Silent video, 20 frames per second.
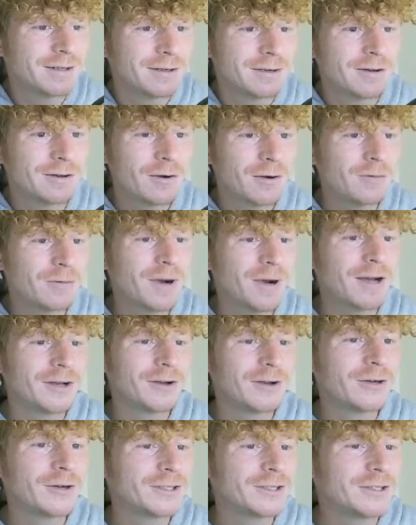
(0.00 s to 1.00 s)
Oh my
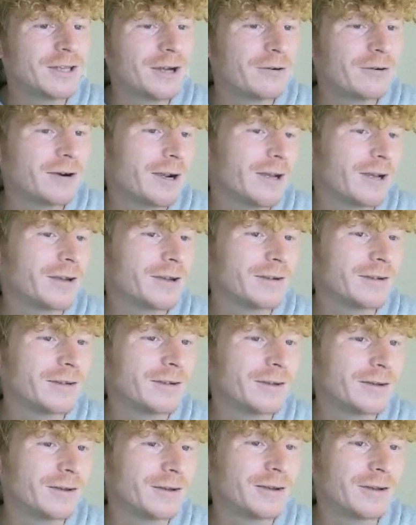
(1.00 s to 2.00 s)
gosh, Sederik.
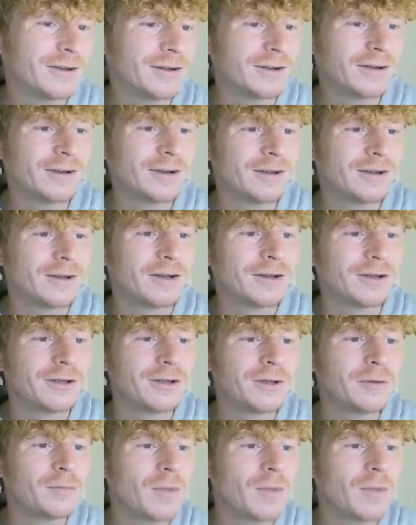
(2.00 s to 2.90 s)
You